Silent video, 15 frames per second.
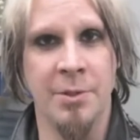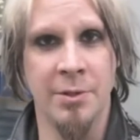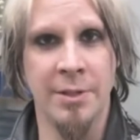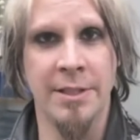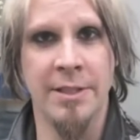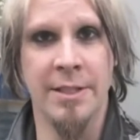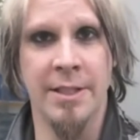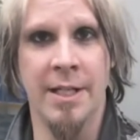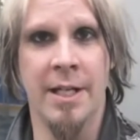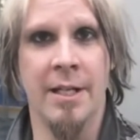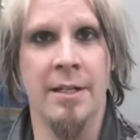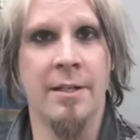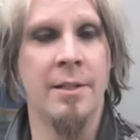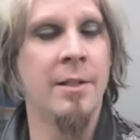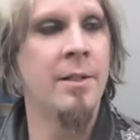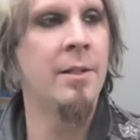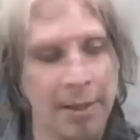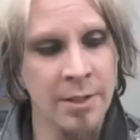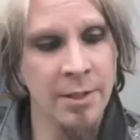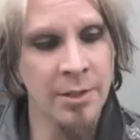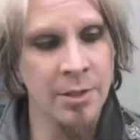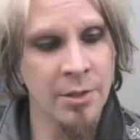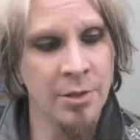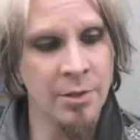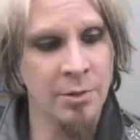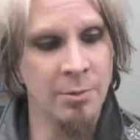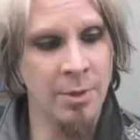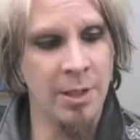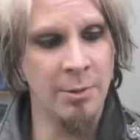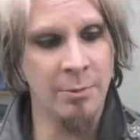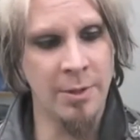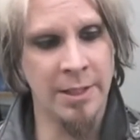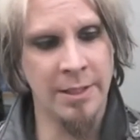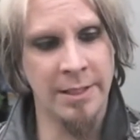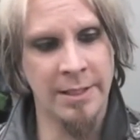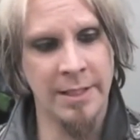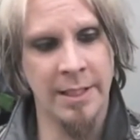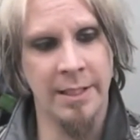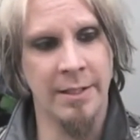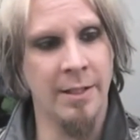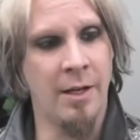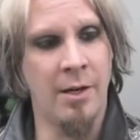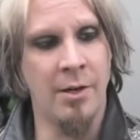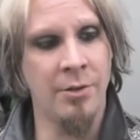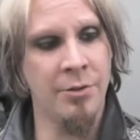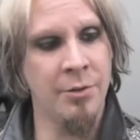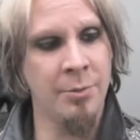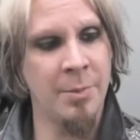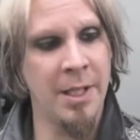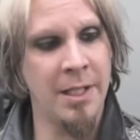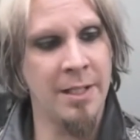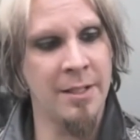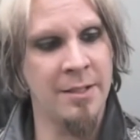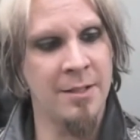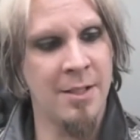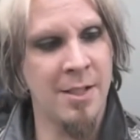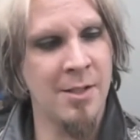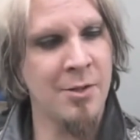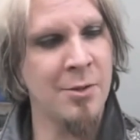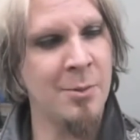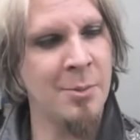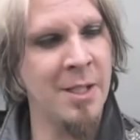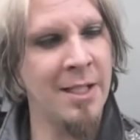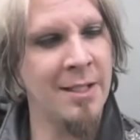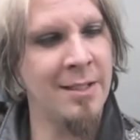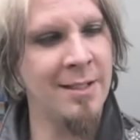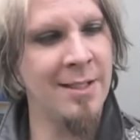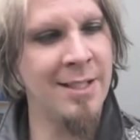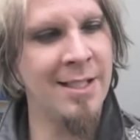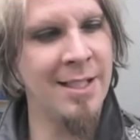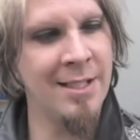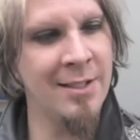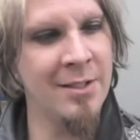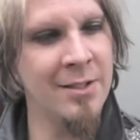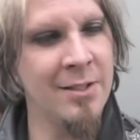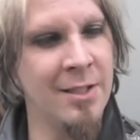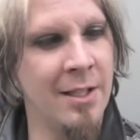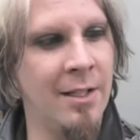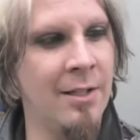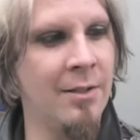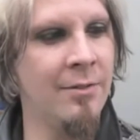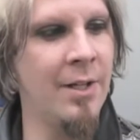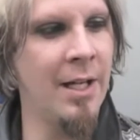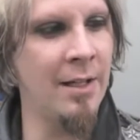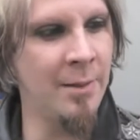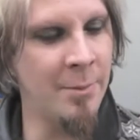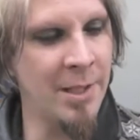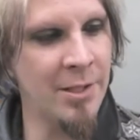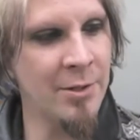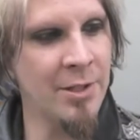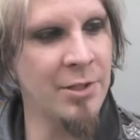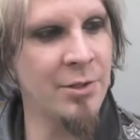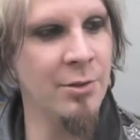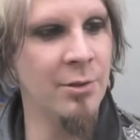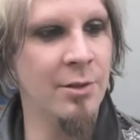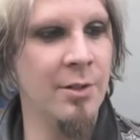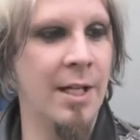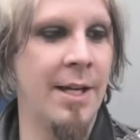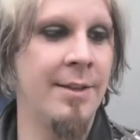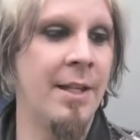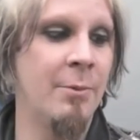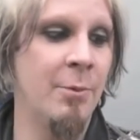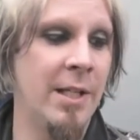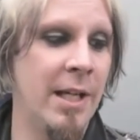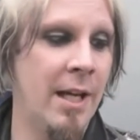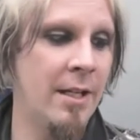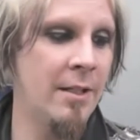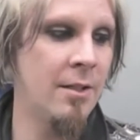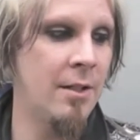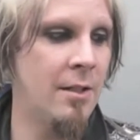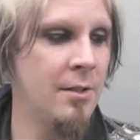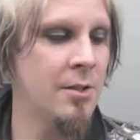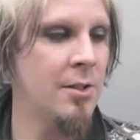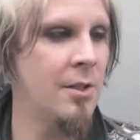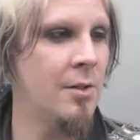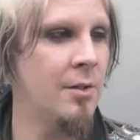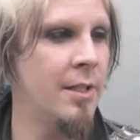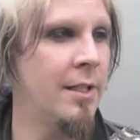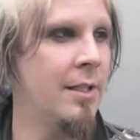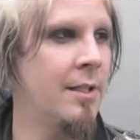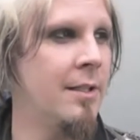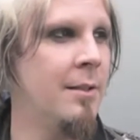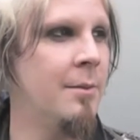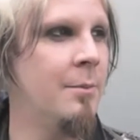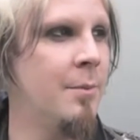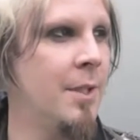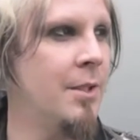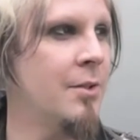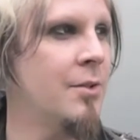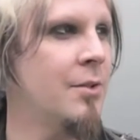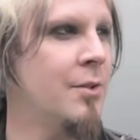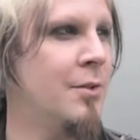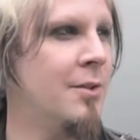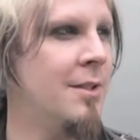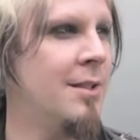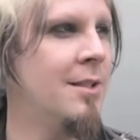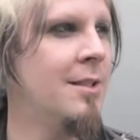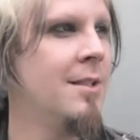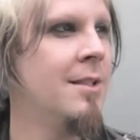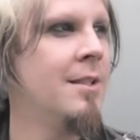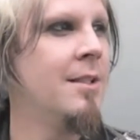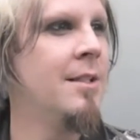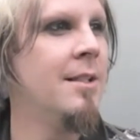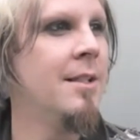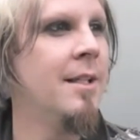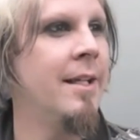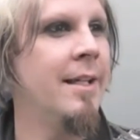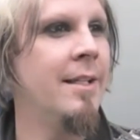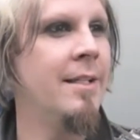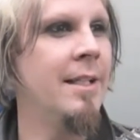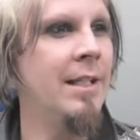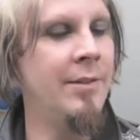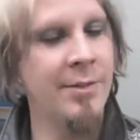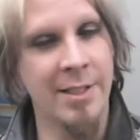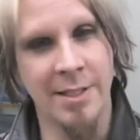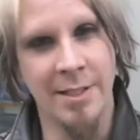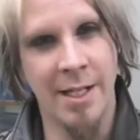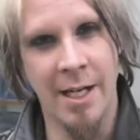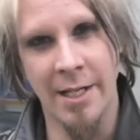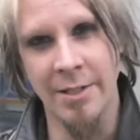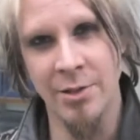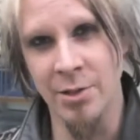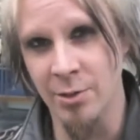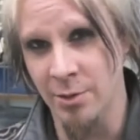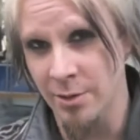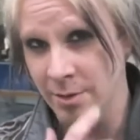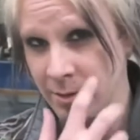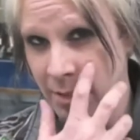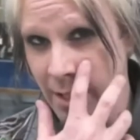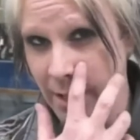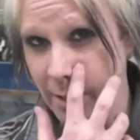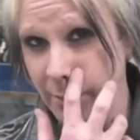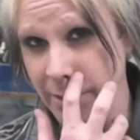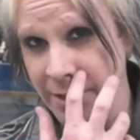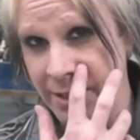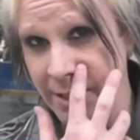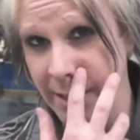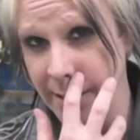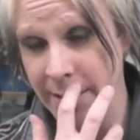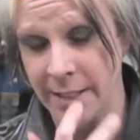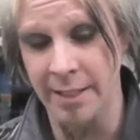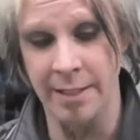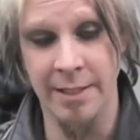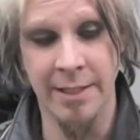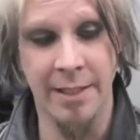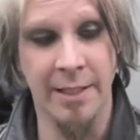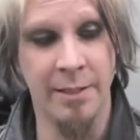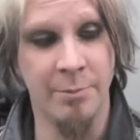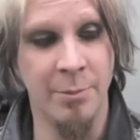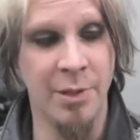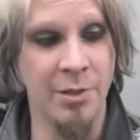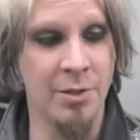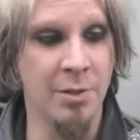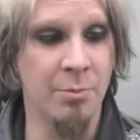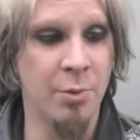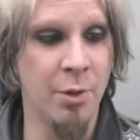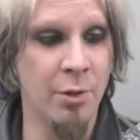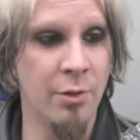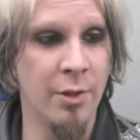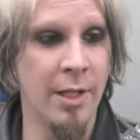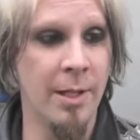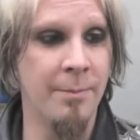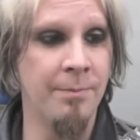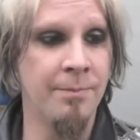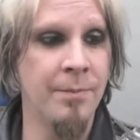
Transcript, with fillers: doing today. So what I did all through my years of elementary school, and then we had it also in middle school and even in high school, I always stayed in the music program.